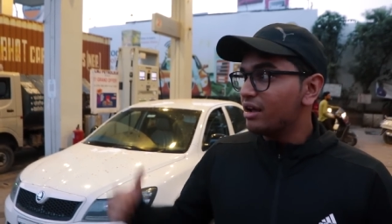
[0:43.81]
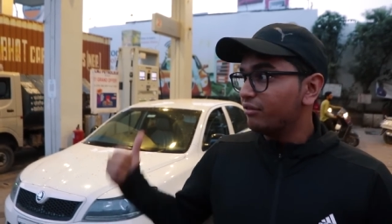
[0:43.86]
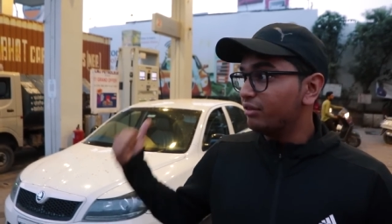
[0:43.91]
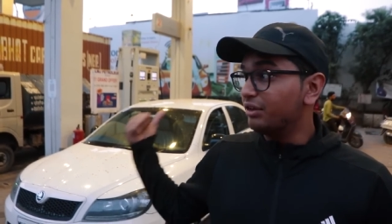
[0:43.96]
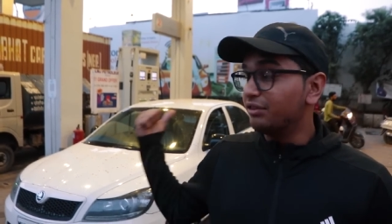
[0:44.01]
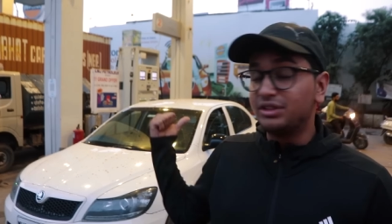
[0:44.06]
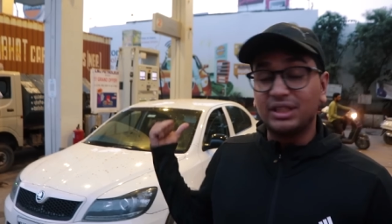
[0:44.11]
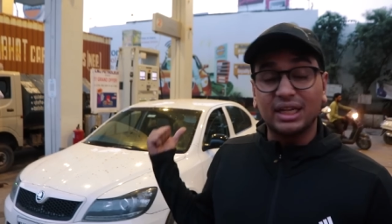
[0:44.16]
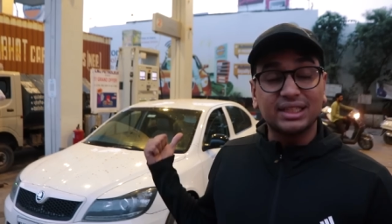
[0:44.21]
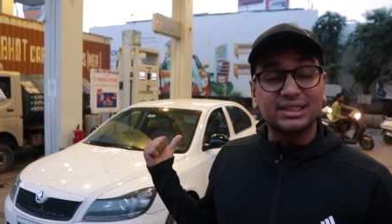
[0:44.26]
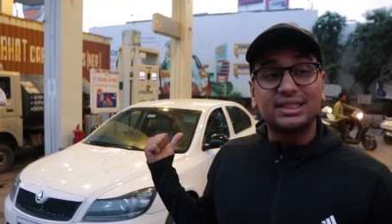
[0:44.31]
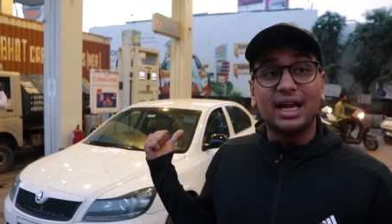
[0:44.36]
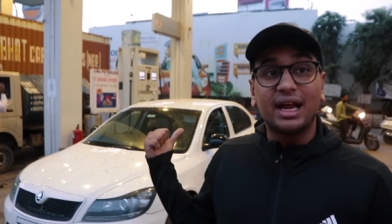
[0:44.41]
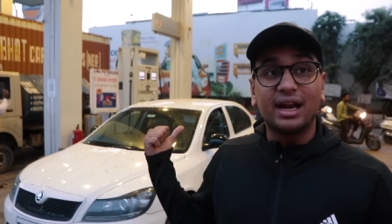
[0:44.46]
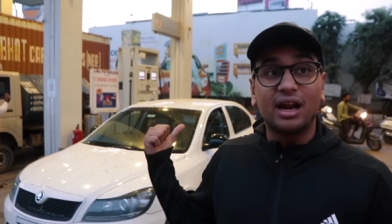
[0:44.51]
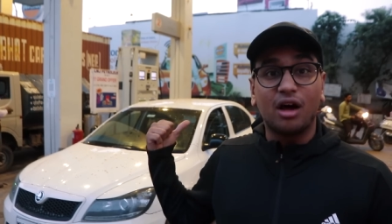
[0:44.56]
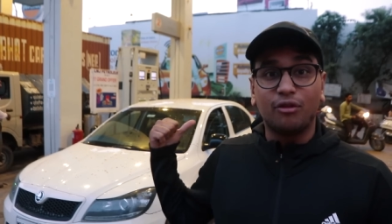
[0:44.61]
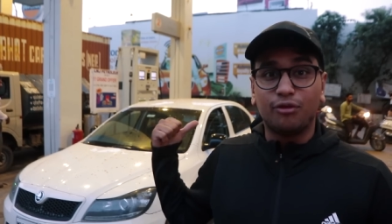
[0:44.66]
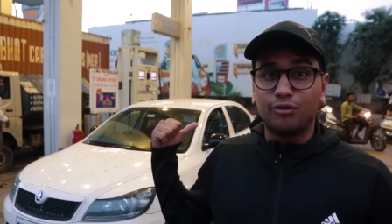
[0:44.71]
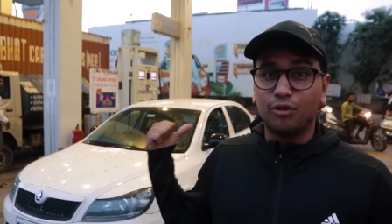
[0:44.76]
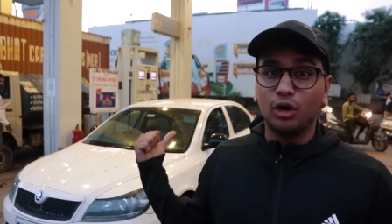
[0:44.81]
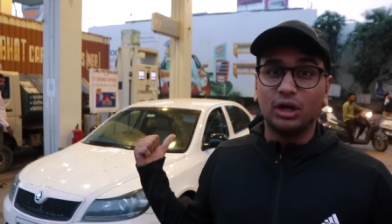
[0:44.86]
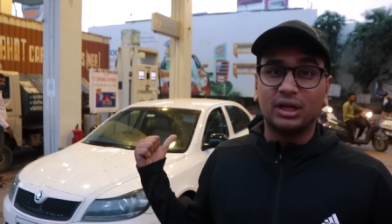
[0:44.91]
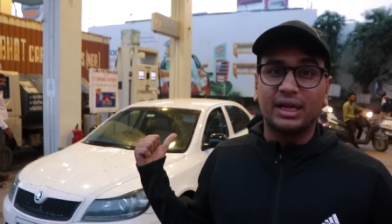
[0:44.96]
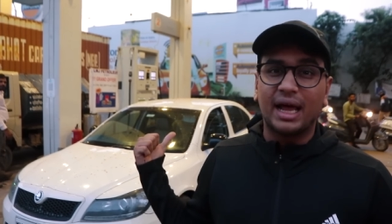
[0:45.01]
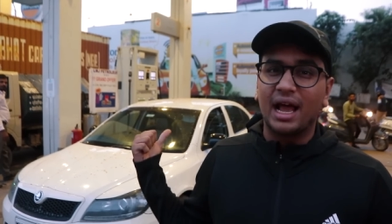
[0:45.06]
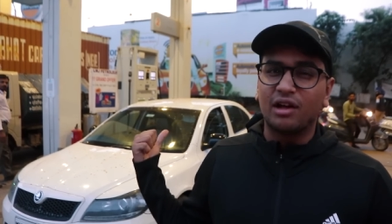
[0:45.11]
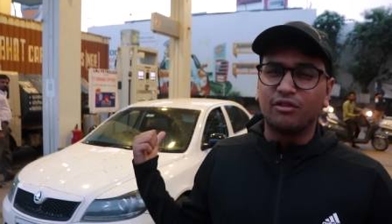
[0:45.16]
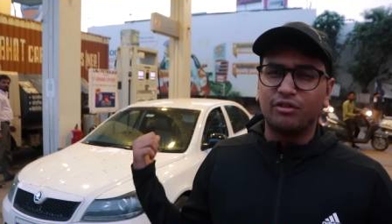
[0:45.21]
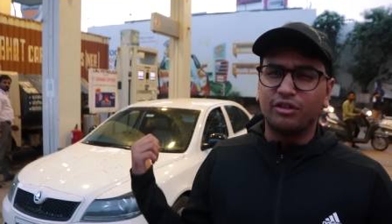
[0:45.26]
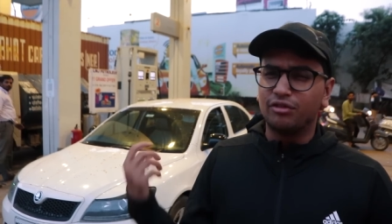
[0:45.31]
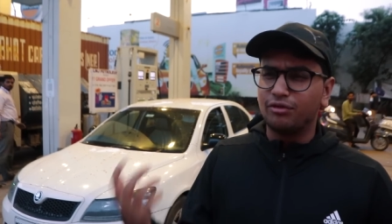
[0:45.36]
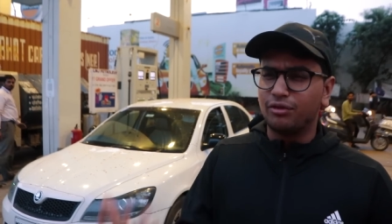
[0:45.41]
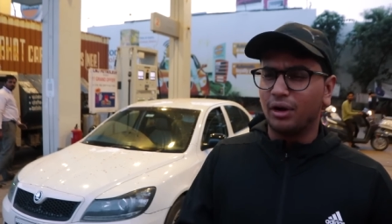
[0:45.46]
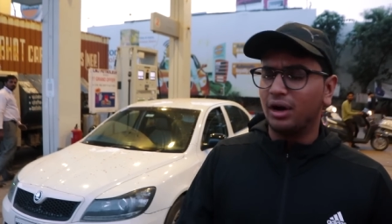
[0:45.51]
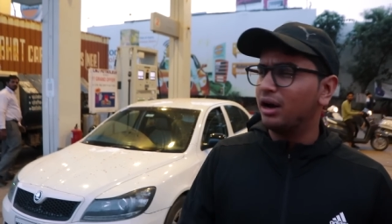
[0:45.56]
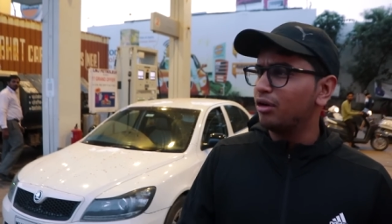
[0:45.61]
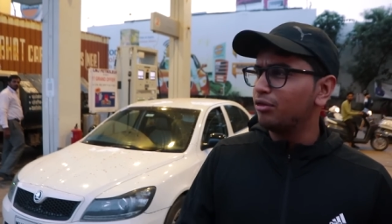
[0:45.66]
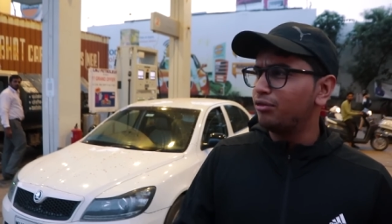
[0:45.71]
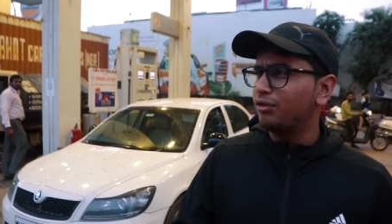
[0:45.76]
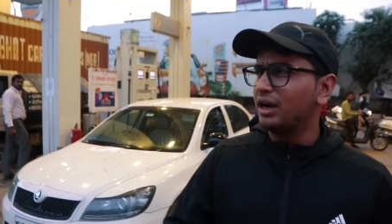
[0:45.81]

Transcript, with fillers: We've just done a full tank. We've uh,